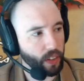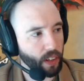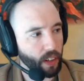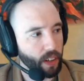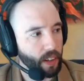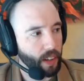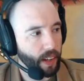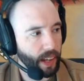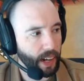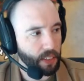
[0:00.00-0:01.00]
there,
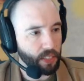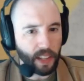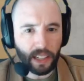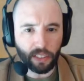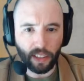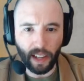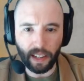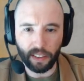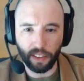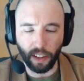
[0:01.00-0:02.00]
and I think it's
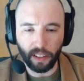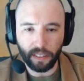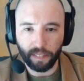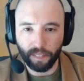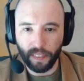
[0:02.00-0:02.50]
kind of done.